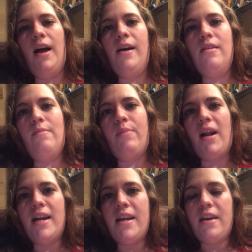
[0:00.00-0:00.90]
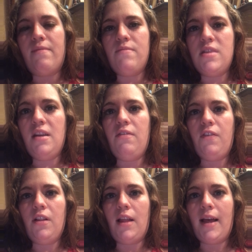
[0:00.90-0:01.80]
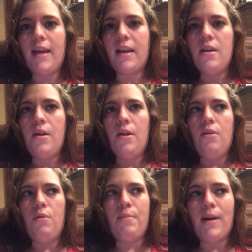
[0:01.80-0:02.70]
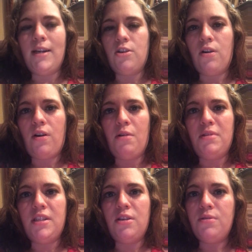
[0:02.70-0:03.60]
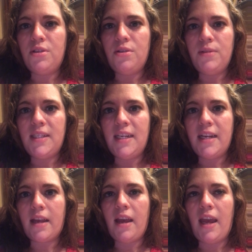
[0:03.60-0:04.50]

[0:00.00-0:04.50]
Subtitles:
But I did feel like with my daughter, I was so sick.